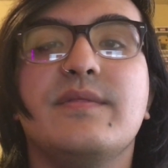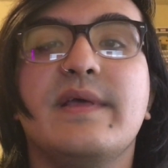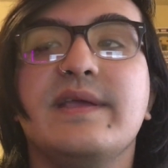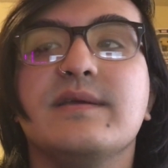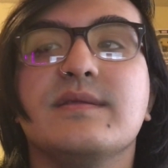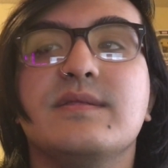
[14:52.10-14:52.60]

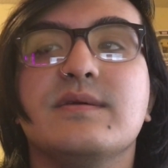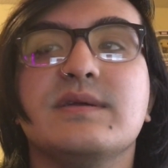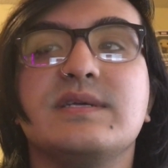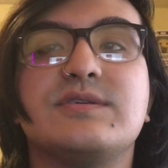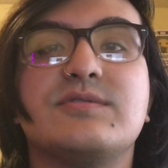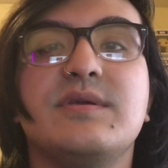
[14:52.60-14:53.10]
like, they're
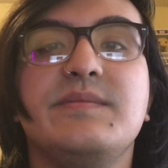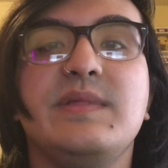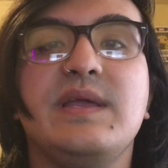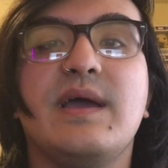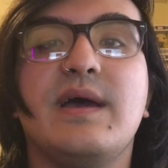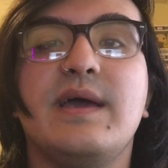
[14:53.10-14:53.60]

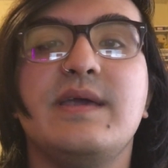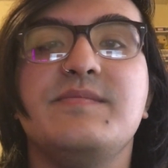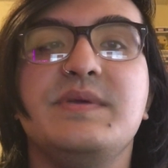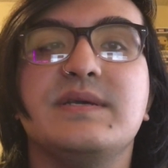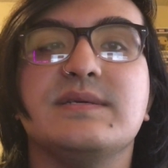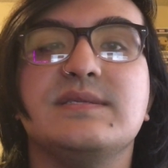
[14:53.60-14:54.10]
extremely high
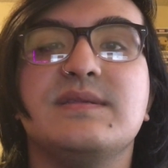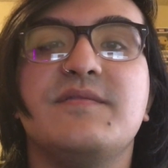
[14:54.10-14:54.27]
because of